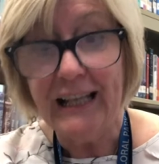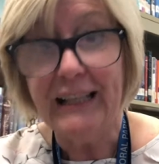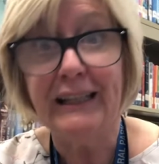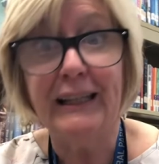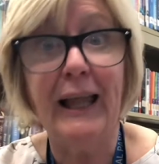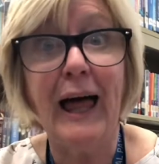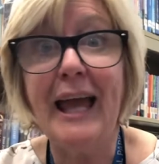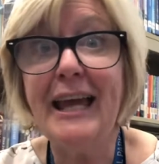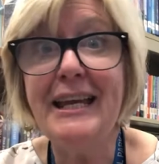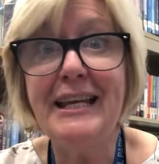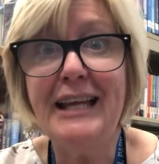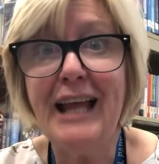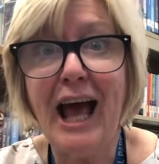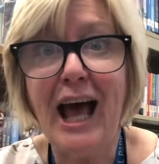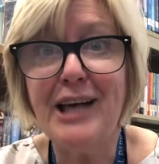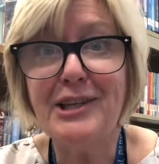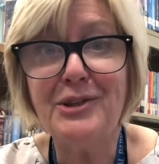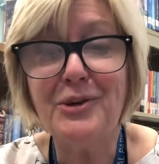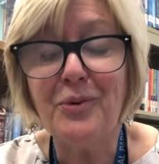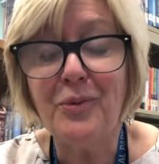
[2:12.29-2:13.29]
Light
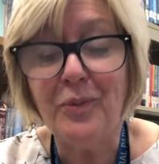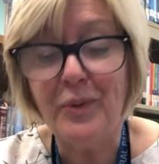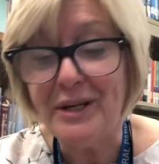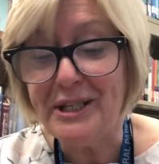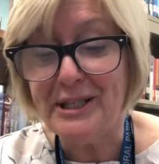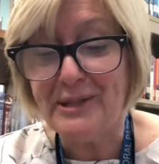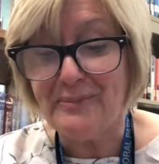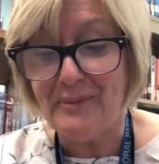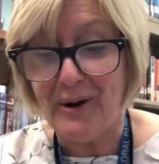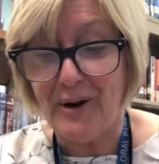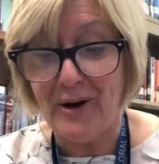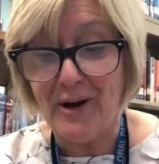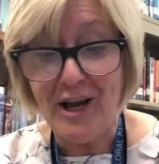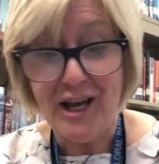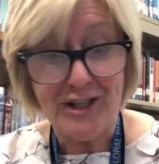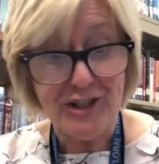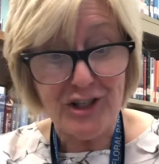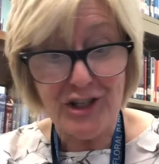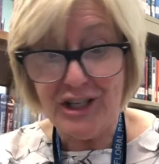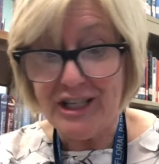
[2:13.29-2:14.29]
as a whisper,
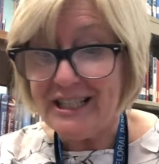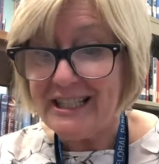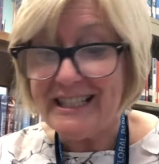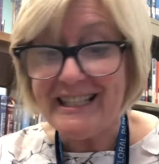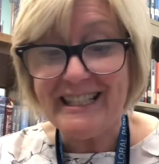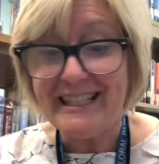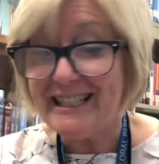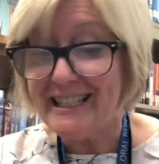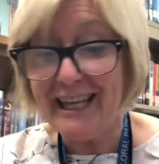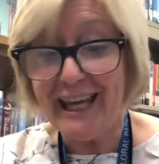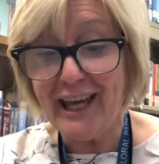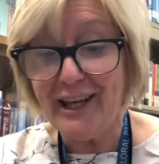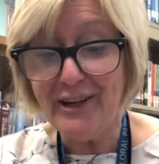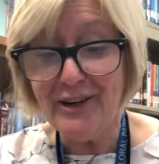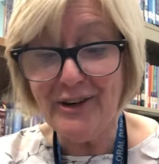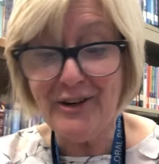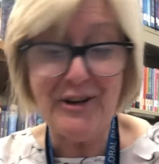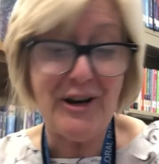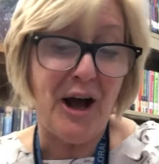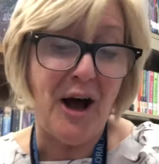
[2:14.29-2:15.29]
she skittered